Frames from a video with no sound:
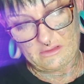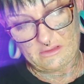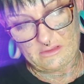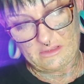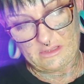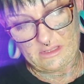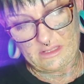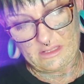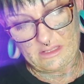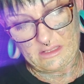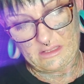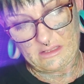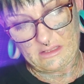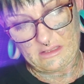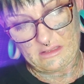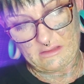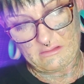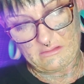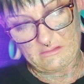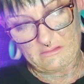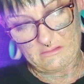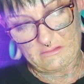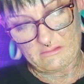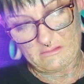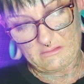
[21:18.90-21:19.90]

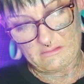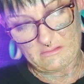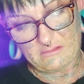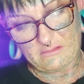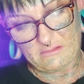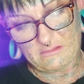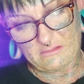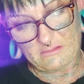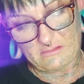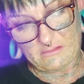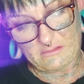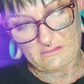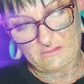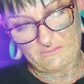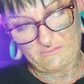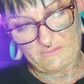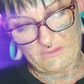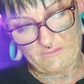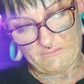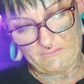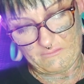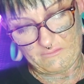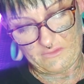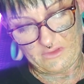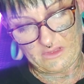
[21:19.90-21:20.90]
if
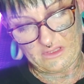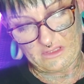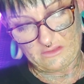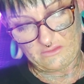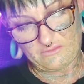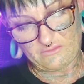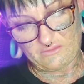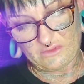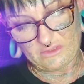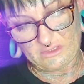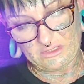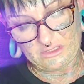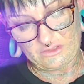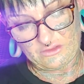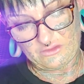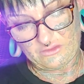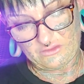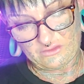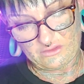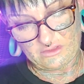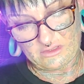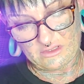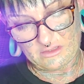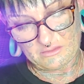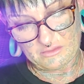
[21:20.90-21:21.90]
I'm feeling really
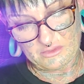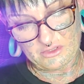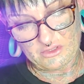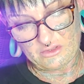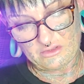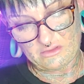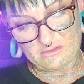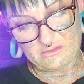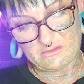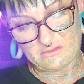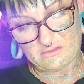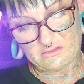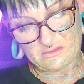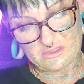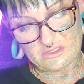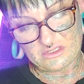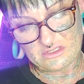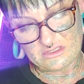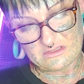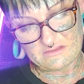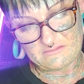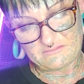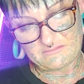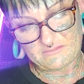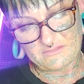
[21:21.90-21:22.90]
down about
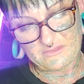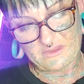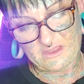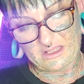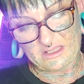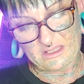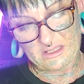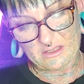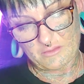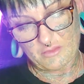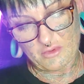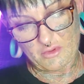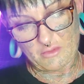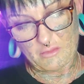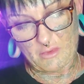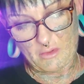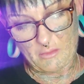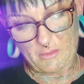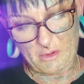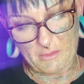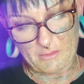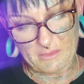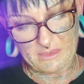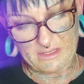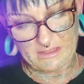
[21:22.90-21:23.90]
just thinking about my
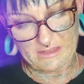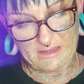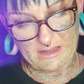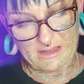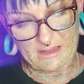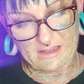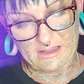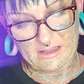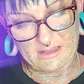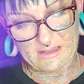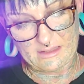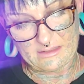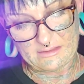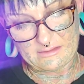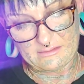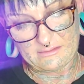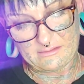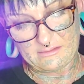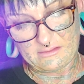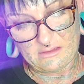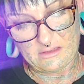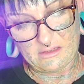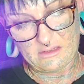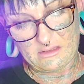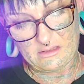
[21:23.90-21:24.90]
mum and dad and